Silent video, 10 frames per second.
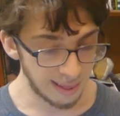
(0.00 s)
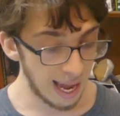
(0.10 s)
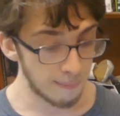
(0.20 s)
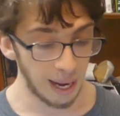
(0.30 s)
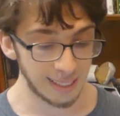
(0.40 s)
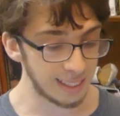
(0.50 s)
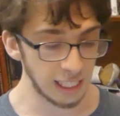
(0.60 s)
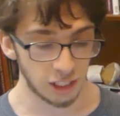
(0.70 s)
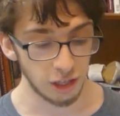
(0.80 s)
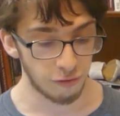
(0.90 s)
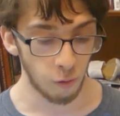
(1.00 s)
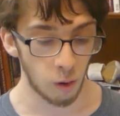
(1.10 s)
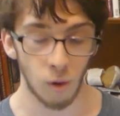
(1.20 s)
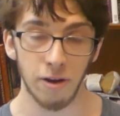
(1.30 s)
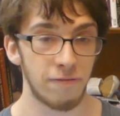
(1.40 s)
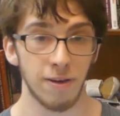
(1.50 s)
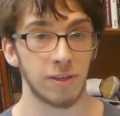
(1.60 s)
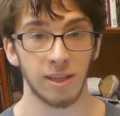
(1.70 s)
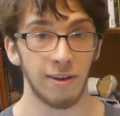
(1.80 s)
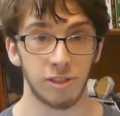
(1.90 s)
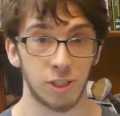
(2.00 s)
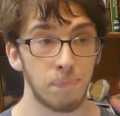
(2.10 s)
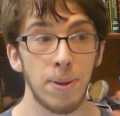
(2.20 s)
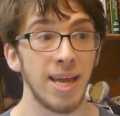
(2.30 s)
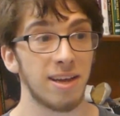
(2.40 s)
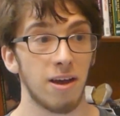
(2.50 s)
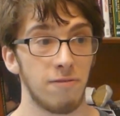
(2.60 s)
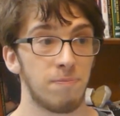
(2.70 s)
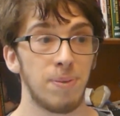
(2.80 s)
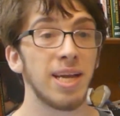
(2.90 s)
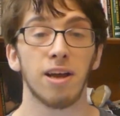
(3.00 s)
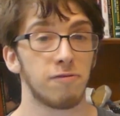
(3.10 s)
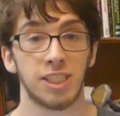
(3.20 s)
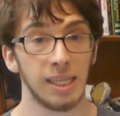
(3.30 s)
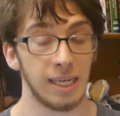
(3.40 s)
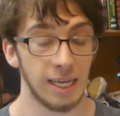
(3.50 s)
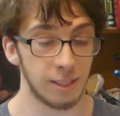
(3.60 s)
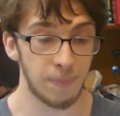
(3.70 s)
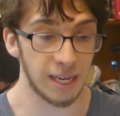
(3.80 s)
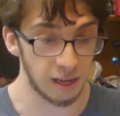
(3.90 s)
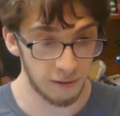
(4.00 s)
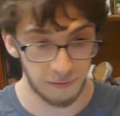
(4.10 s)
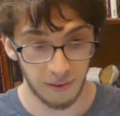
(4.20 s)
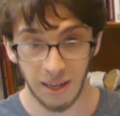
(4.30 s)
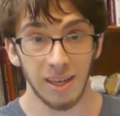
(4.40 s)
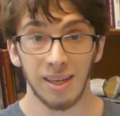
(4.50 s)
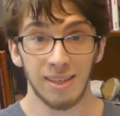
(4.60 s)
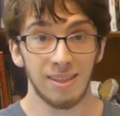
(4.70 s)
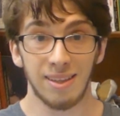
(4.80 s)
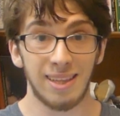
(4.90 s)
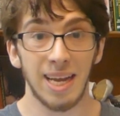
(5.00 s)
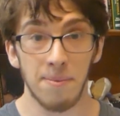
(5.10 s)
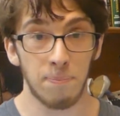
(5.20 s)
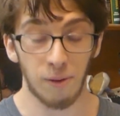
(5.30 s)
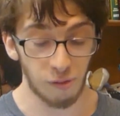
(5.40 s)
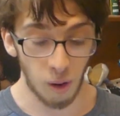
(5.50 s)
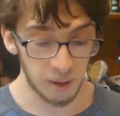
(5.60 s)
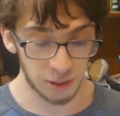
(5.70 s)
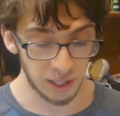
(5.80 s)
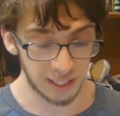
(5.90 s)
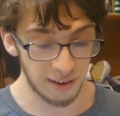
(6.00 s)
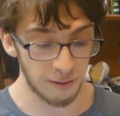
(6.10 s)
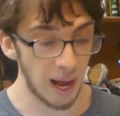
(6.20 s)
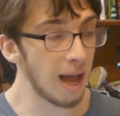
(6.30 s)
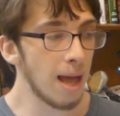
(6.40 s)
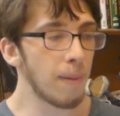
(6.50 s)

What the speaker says: then by 6-2, 4-1, 15 love, just peak of silliness, peak of the performance we were seeing from out.